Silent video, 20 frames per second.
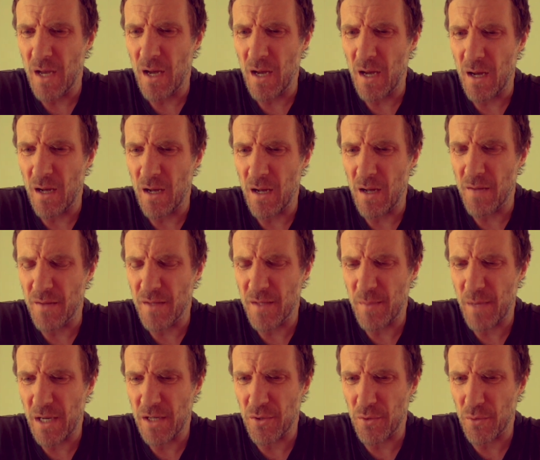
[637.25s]
And the
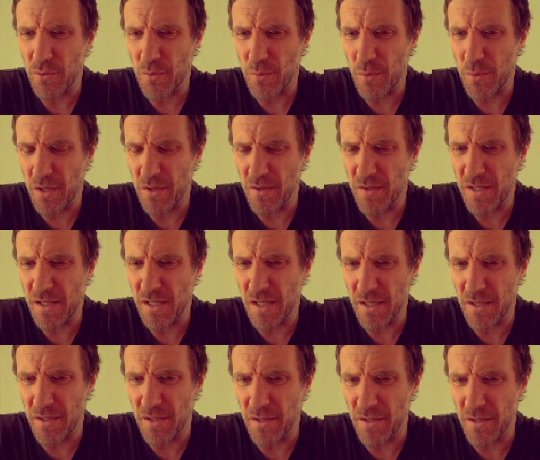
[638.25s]
specials were
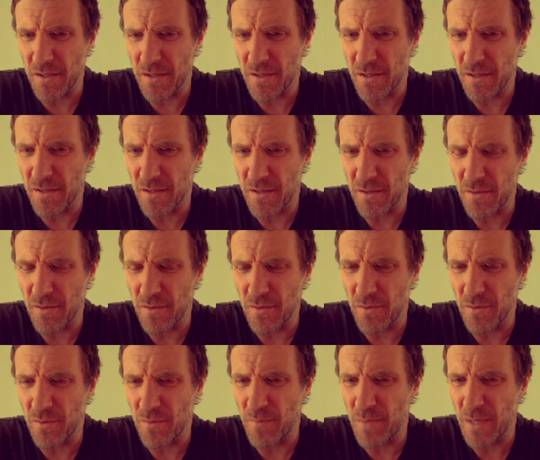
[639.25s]
considered
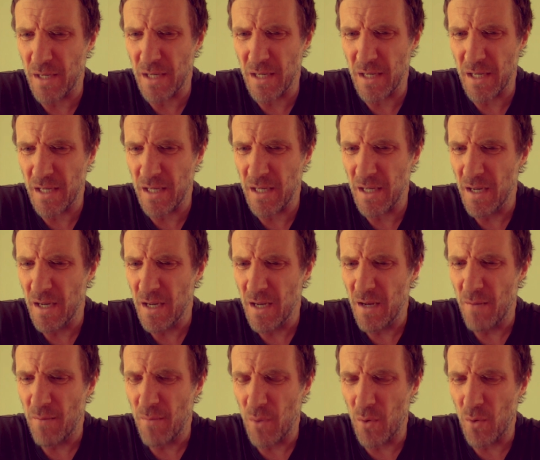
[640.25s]
to be
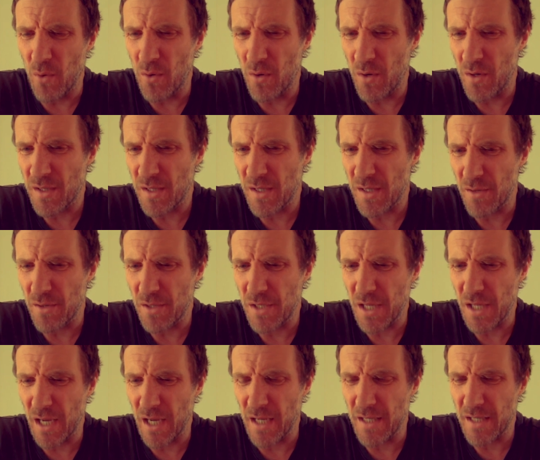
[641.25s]
more
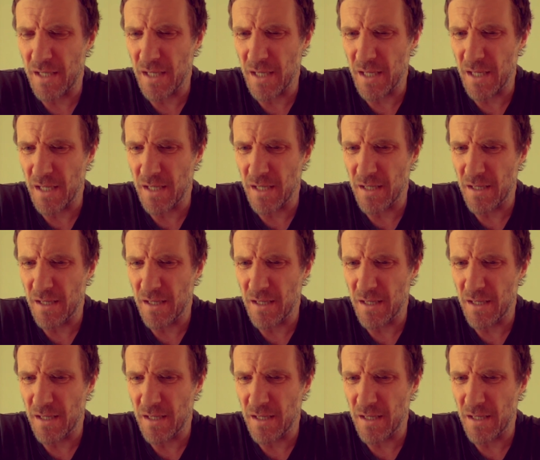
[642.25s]
associated